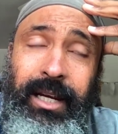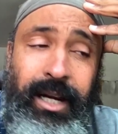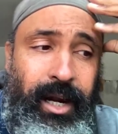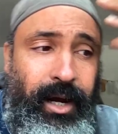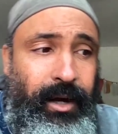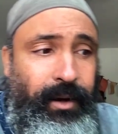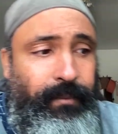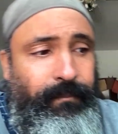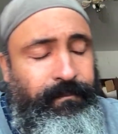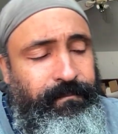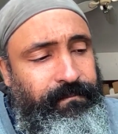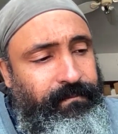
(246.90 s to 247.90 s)

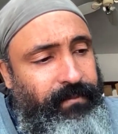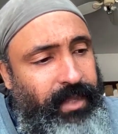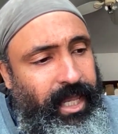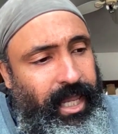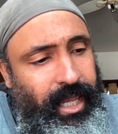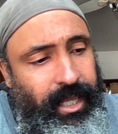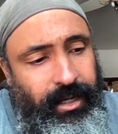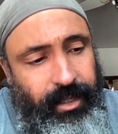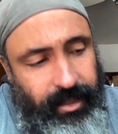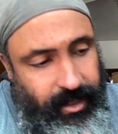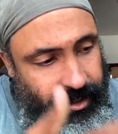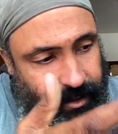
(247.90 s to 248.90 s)
And
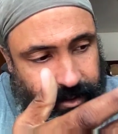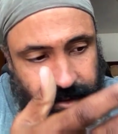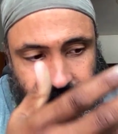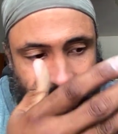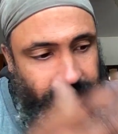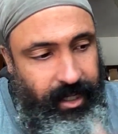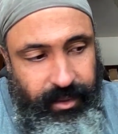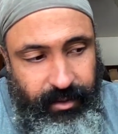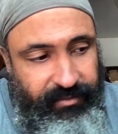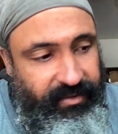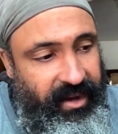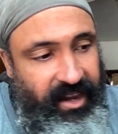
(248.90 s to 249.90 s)
then there are
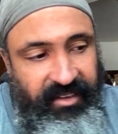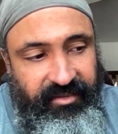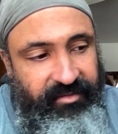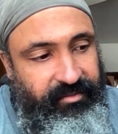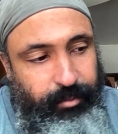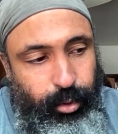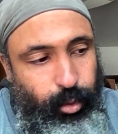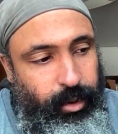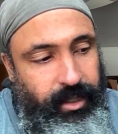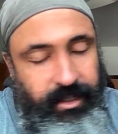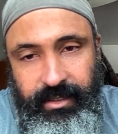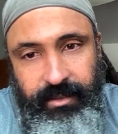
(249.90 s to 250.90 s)
5
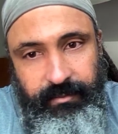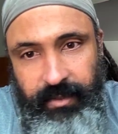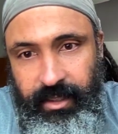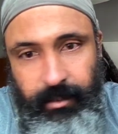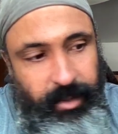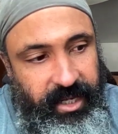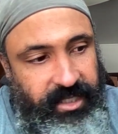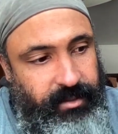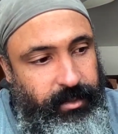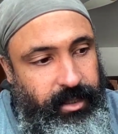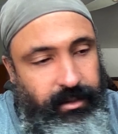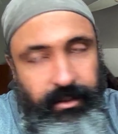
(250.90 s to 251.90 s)
boys in the
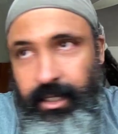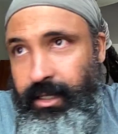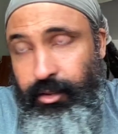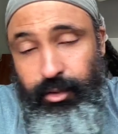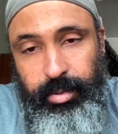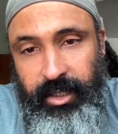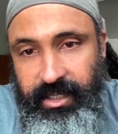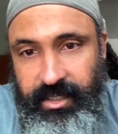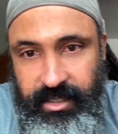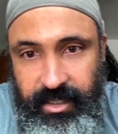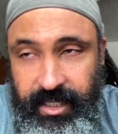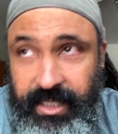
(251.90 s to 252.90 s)
basement and other
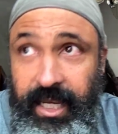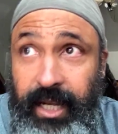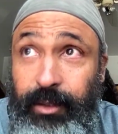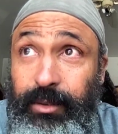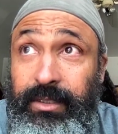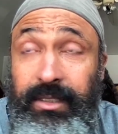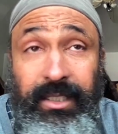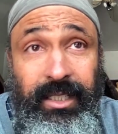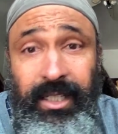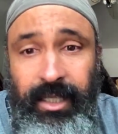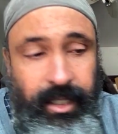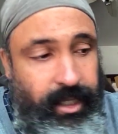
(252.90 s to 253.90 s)
places in this house.
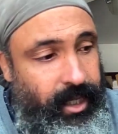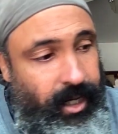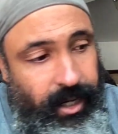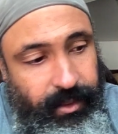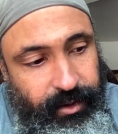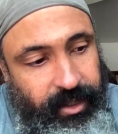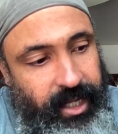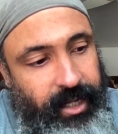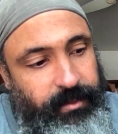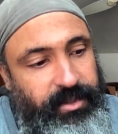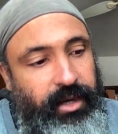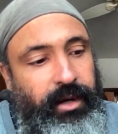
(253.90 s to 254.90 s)
Their
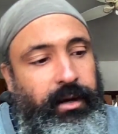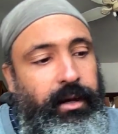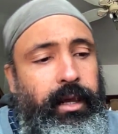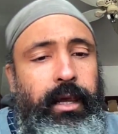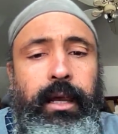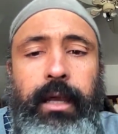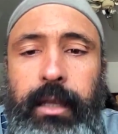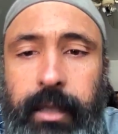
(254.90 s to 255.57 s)
names are